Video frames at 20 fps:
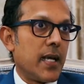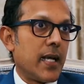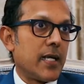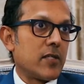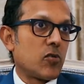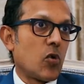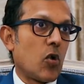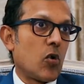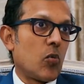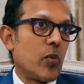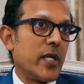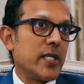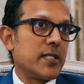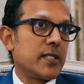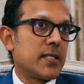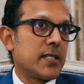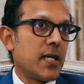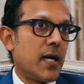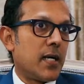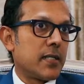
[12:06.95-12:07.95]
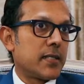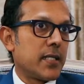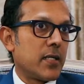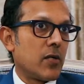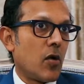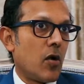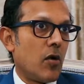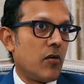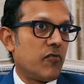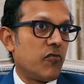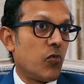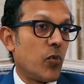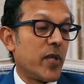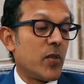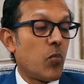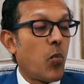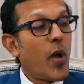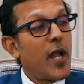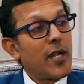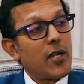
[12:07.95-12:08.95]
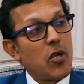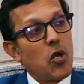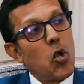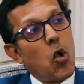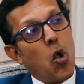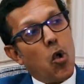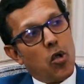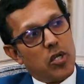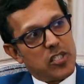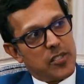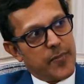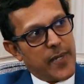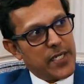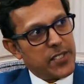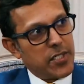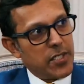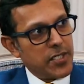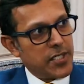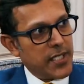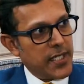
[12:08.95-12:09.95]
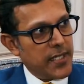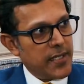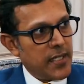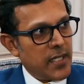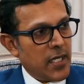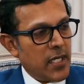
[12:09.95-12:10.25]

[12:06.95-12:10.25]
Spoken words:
has always started off with one core specialty.